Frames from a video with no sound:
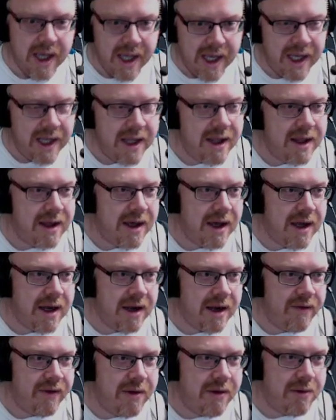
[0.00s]
inside
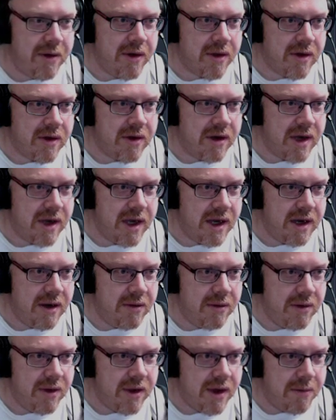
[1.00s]
our VBox container
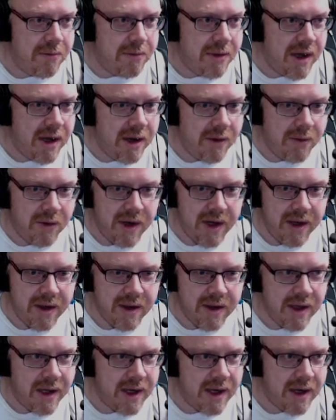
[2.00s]
with our bar 1
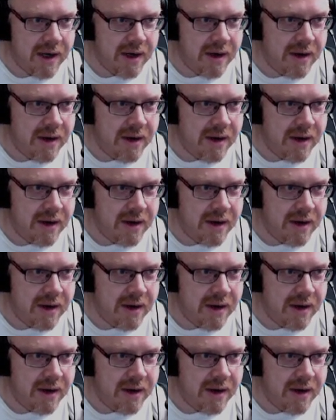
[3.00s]
inside it.